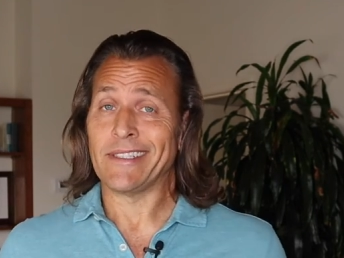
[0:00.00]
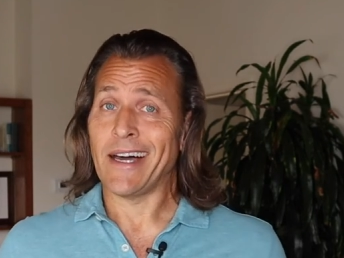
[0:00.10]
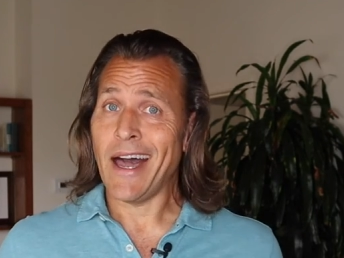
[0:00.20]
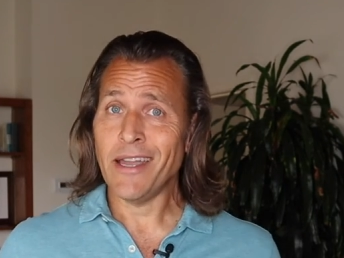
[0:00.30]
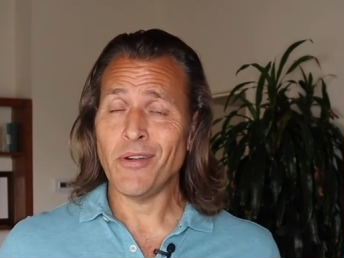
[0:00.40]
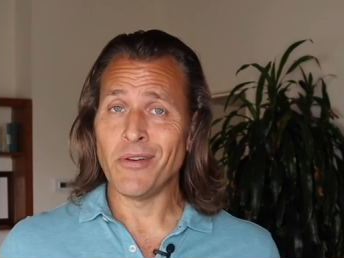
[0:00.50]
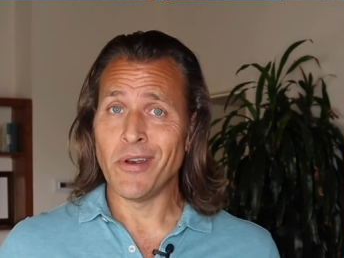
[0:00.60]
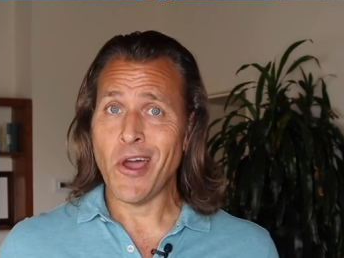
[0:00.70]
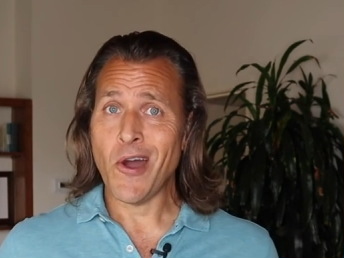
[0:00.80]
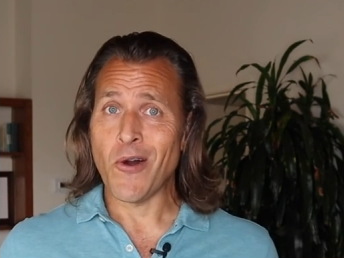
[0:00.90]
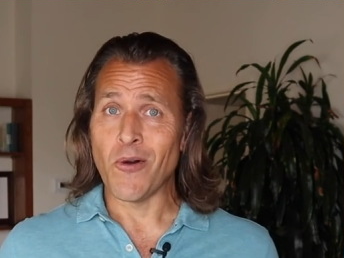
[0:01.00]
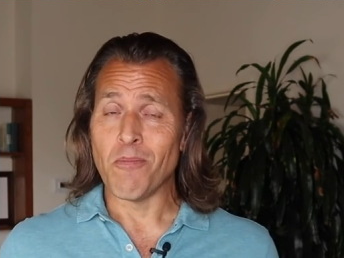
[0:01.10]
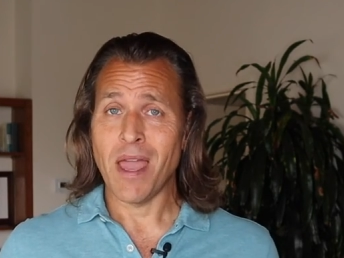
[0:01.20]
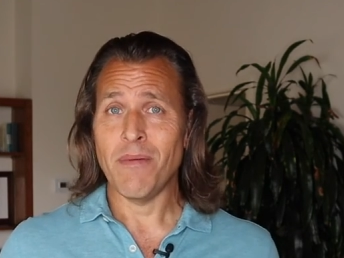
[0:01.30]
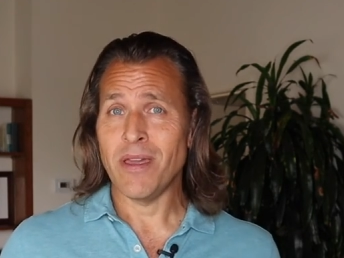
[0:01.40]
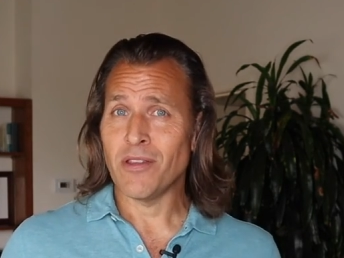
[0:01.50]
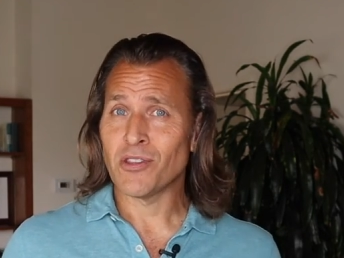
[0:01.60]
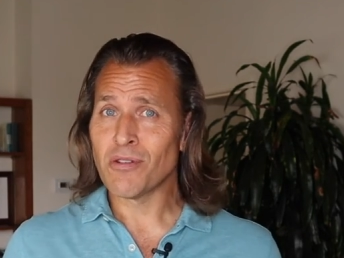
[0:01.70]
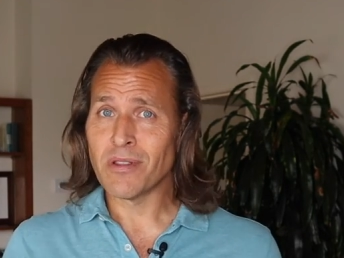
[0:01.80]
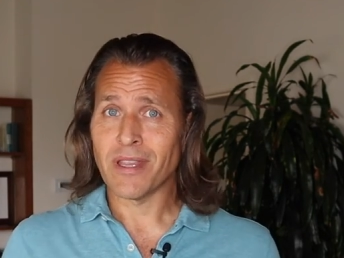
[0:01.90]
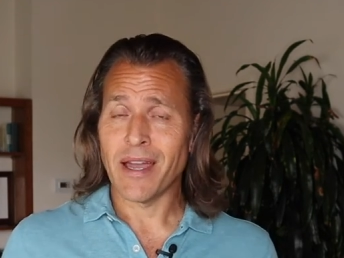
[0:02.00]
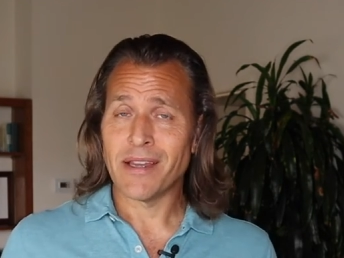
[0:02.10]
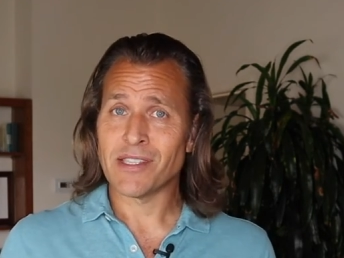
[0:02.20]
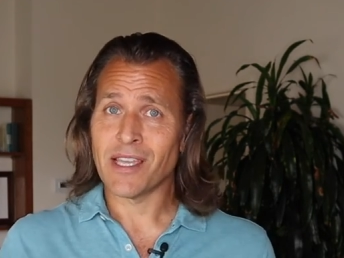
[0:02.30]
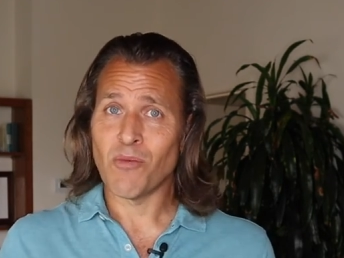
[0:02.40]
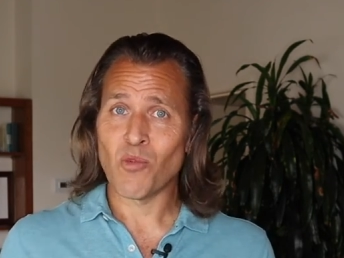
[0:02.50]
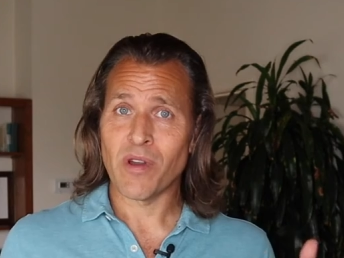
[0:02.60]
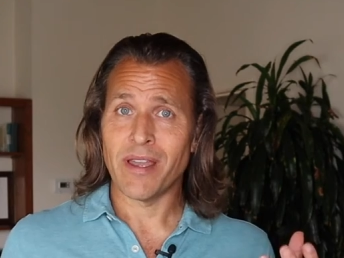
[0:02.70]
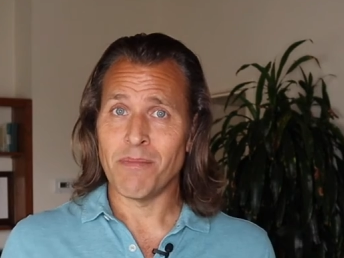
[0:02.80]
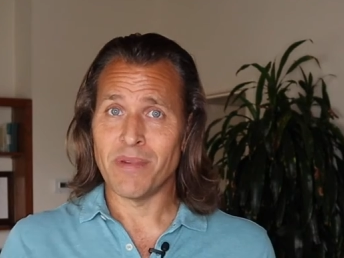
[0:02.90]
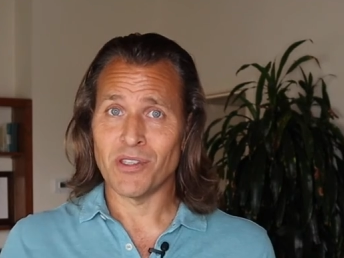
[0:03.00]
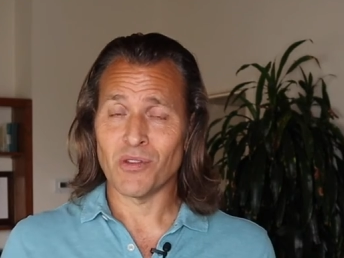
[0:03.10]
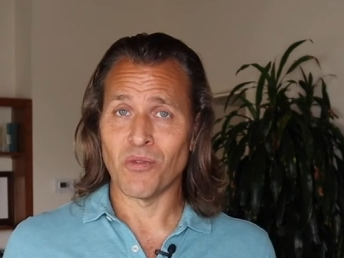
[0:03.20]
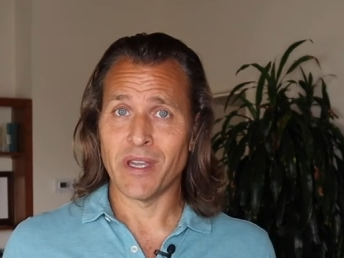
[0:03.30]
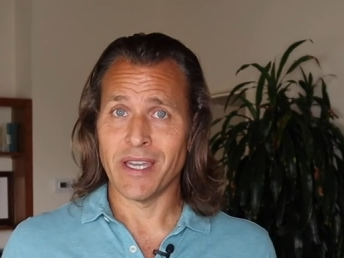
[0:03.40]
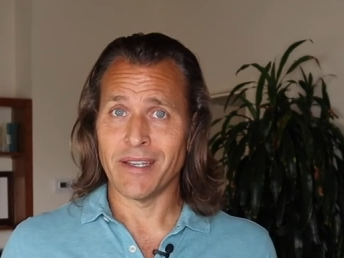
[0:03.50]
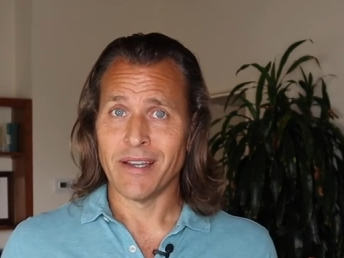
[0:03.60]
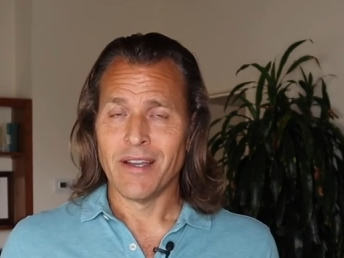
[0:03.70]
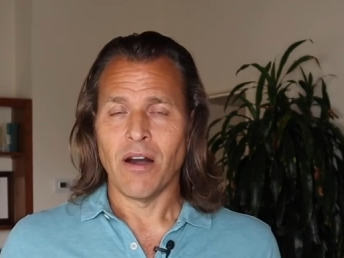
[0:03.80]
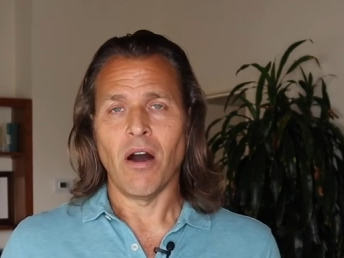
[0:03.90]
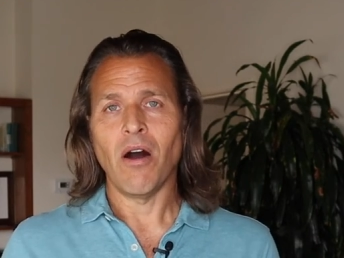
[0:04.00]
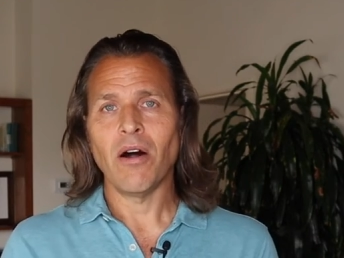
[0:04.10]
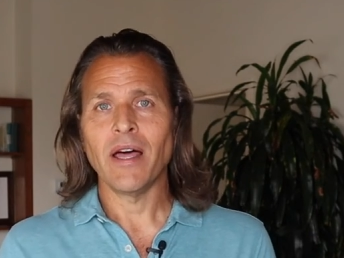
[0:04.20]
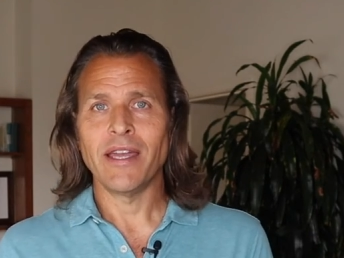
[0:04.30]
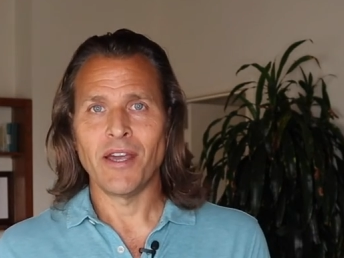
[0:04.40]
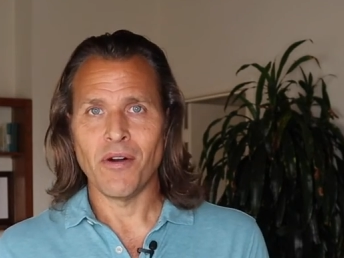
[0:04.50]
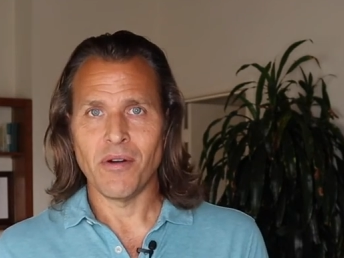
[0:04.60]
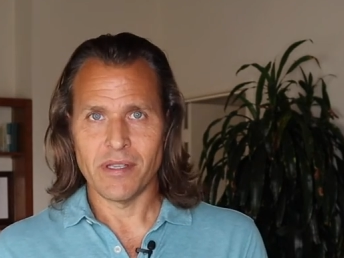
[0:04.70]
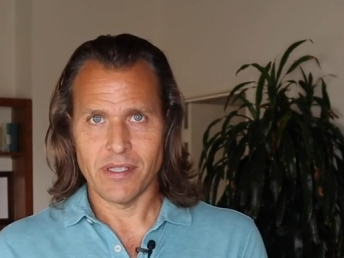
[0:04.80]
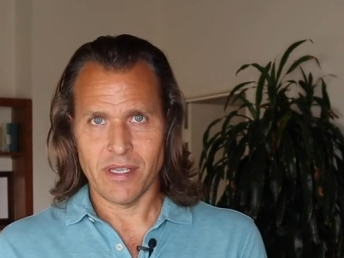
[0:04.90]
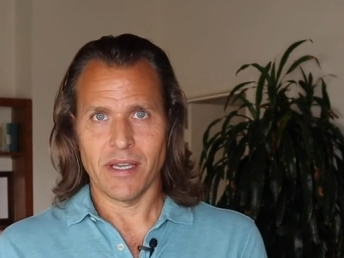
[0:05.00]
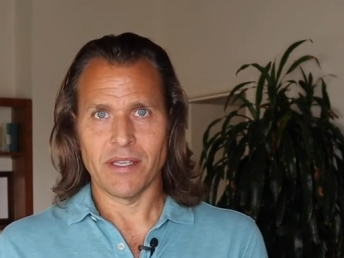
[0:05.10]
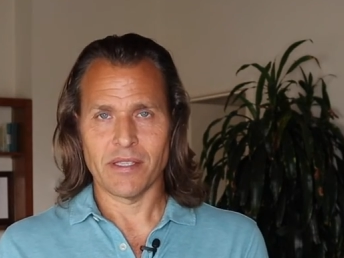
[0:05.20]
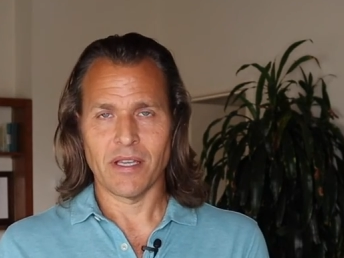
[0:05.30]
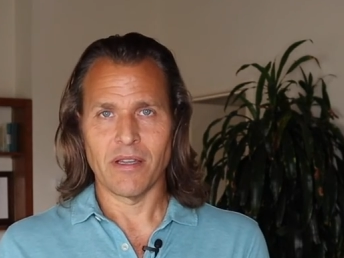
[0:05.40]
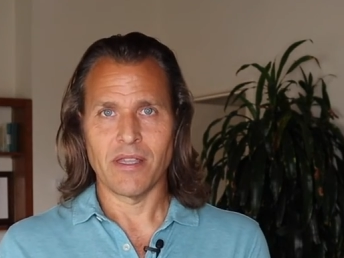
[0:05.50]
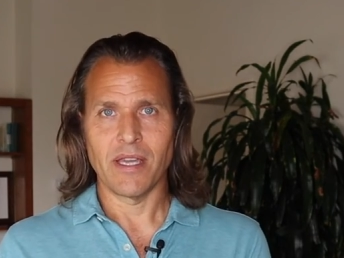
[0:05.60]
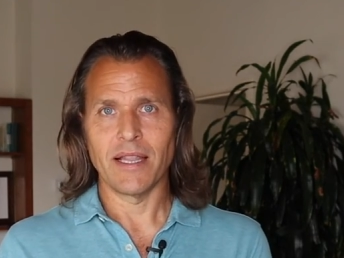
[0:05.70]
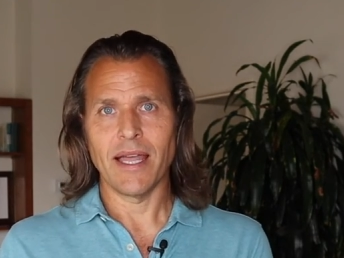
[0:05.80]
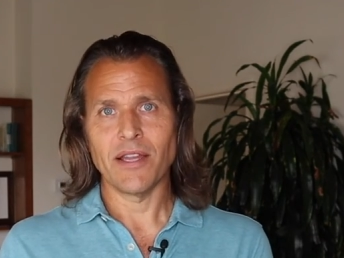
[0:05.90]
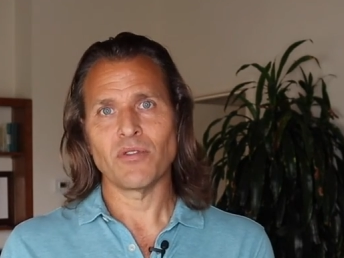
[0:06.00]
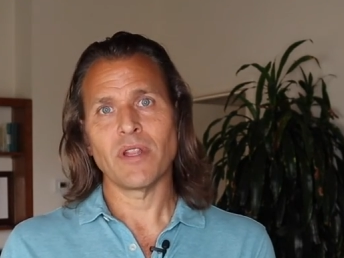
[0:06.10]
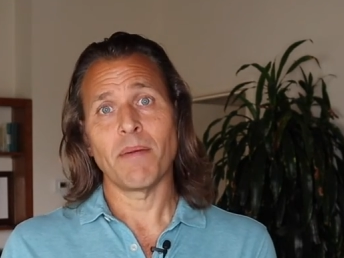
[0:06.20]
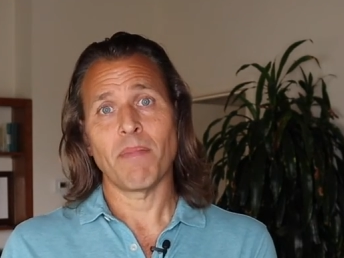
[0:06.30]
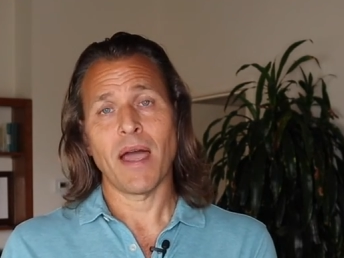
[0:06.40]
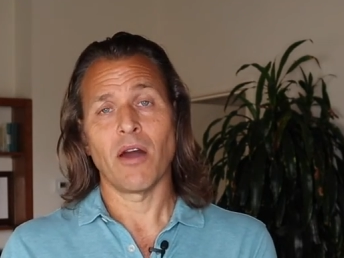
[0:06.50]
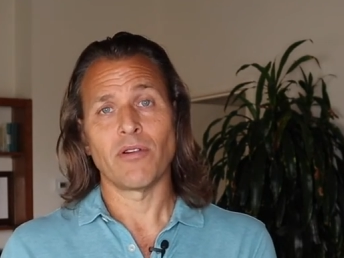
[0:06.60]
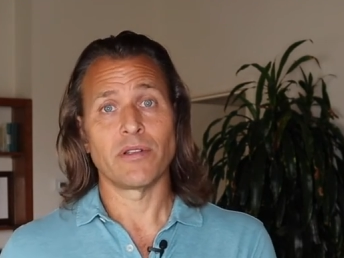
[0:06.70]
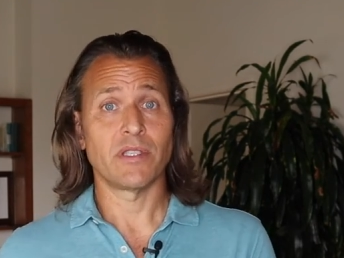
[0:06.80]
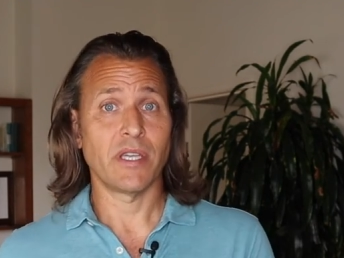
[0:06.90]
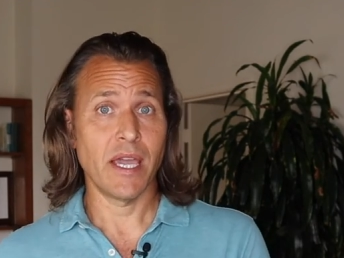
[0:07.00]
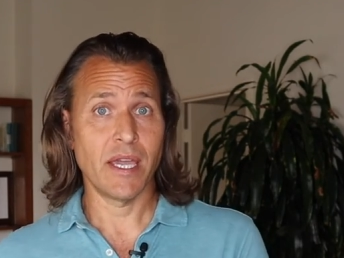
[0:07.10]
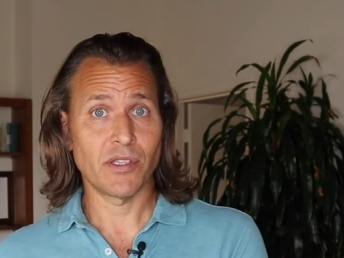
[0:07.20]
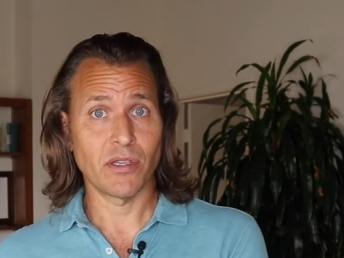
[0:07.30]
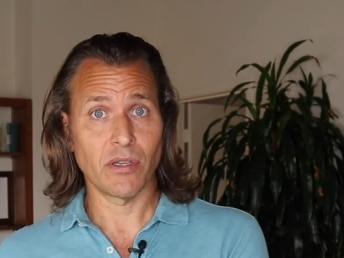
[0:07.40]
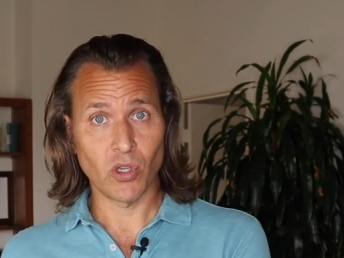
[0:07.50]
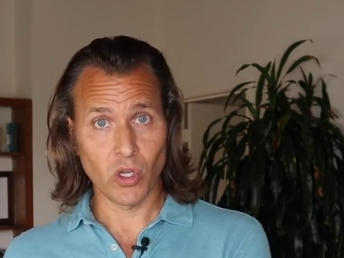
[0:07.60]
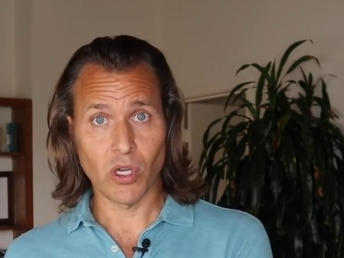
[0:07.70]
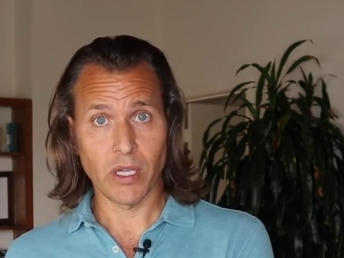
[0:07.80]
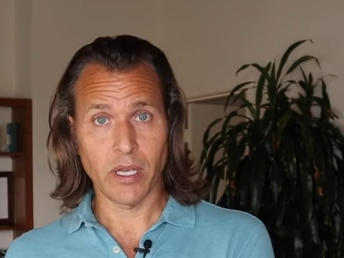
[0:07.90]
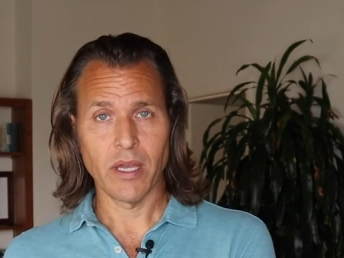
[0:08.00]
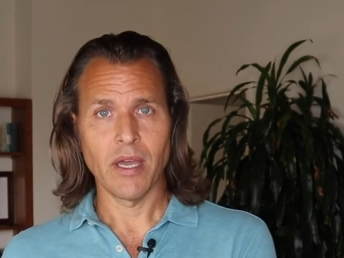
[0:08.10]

I don't know. Maybe the truth lies somewhere in between. All I know is this: the electrolyte powder tastes good.